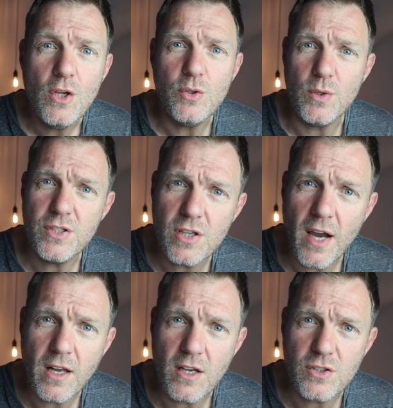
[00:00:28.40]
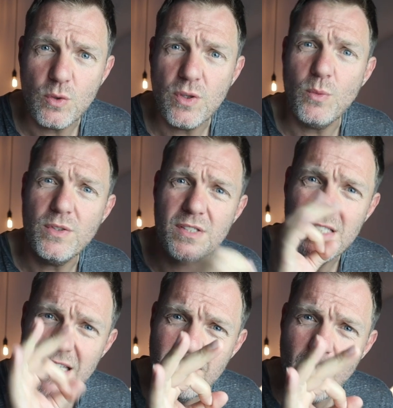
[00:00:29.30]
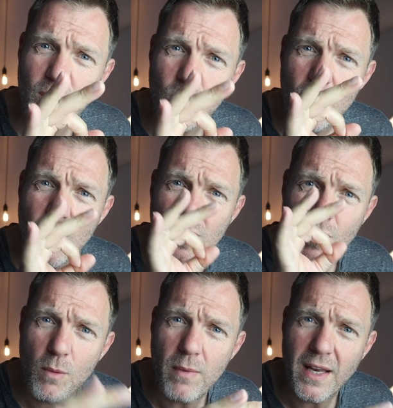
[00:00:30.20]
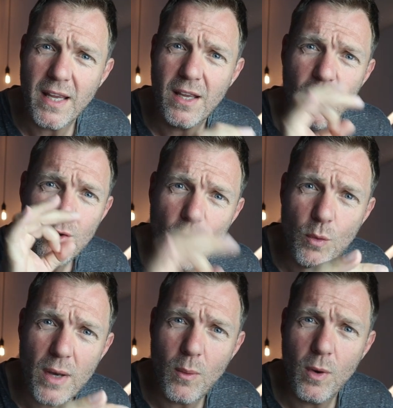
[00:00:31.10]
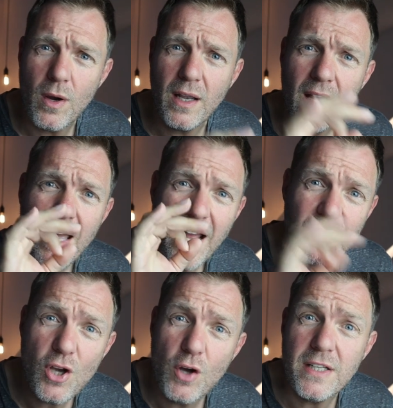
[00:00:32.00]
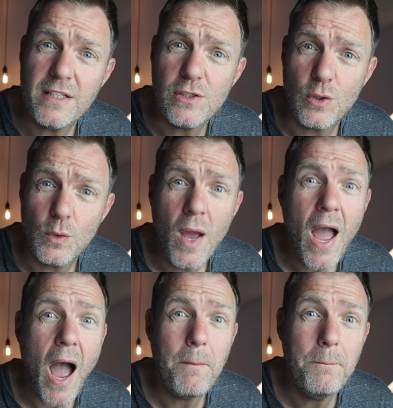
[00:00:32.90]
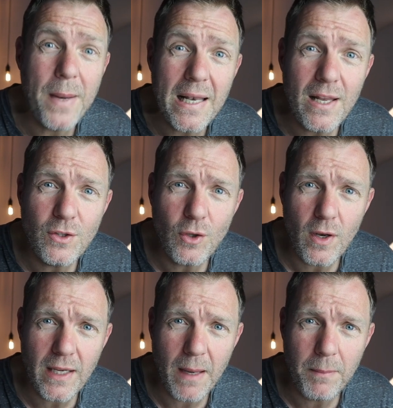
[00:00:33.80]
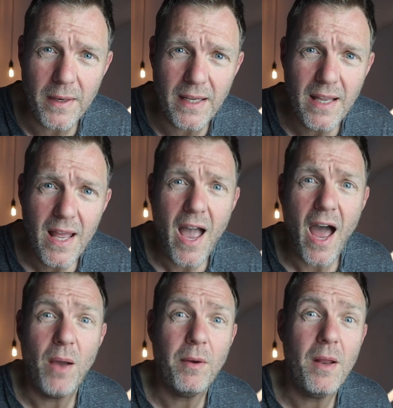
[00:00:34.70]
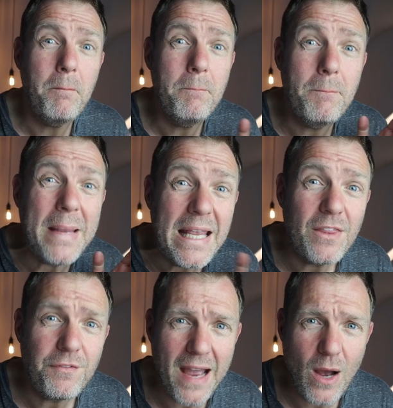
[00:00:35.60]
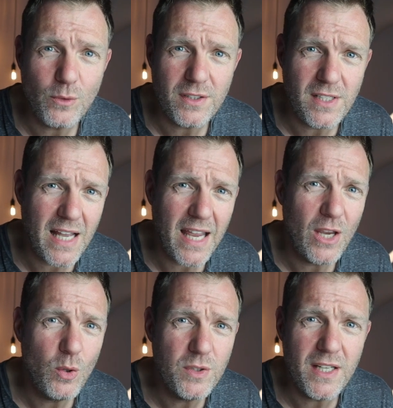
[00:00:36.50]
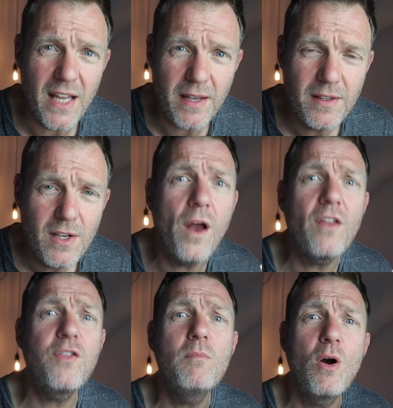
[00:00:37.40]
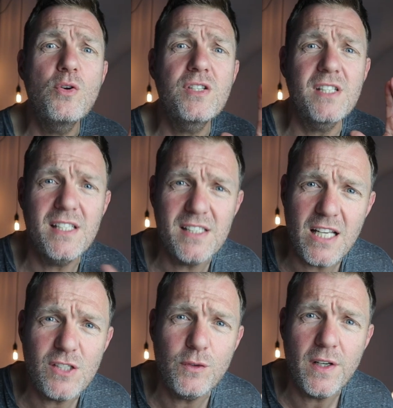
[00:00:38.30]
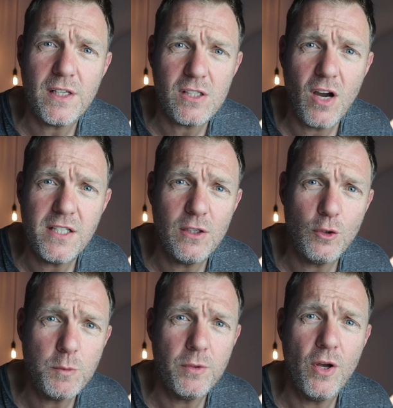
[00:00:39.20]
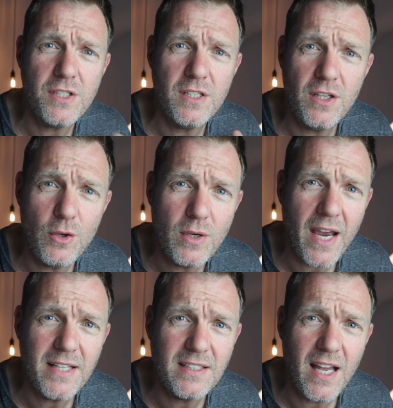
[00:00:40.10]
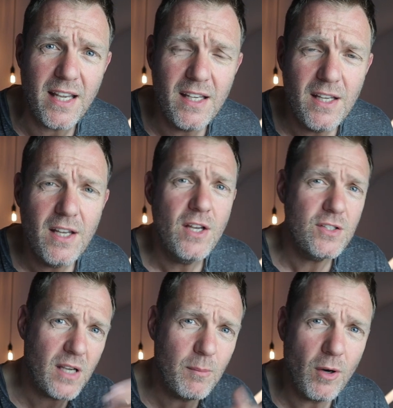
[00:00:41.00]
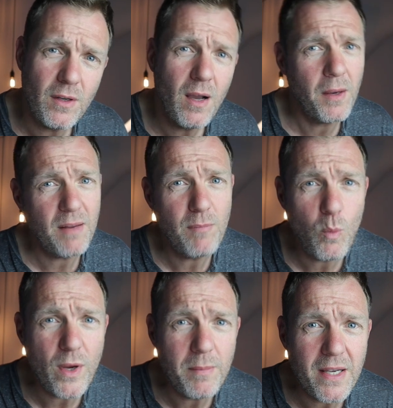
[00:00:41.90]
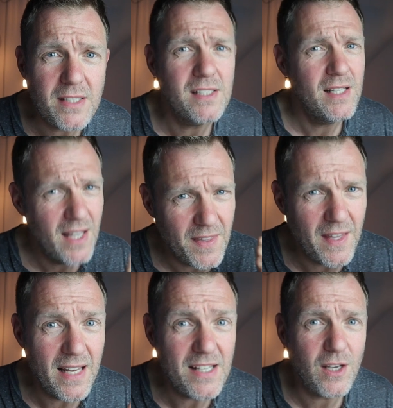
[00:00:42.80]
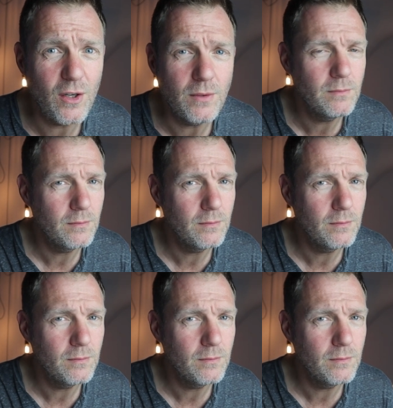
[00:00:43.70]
to a side hustle that was zero, no money, no network, and turned into a billion-dollar company. And I'm gonna meet the founder today who did it. One of the most successful and exciting entrepreneurs in the UK today. So come on, I'm gonna have my Weetabix and then let's go.